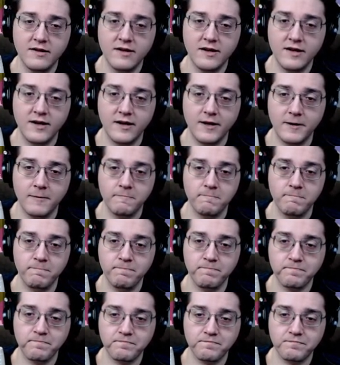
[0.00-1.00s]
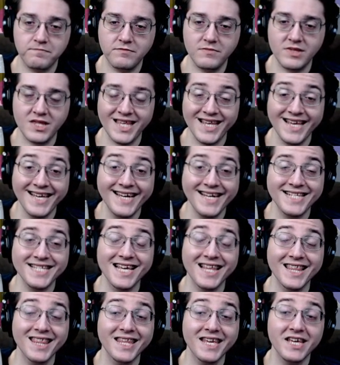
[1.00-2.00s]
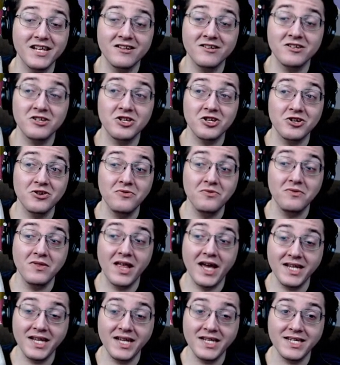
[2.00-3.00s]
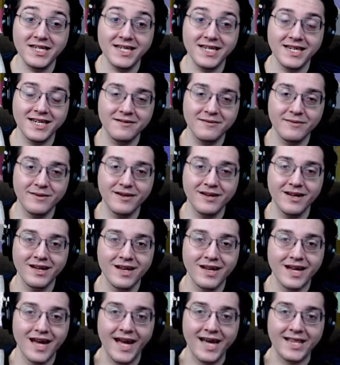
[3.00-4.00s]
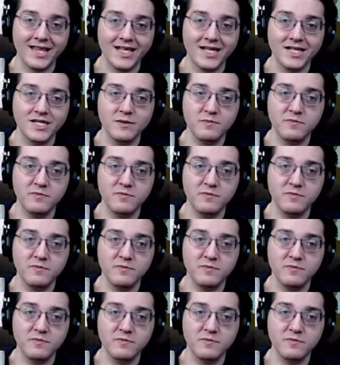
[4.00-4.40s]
Um, it's a little too late at this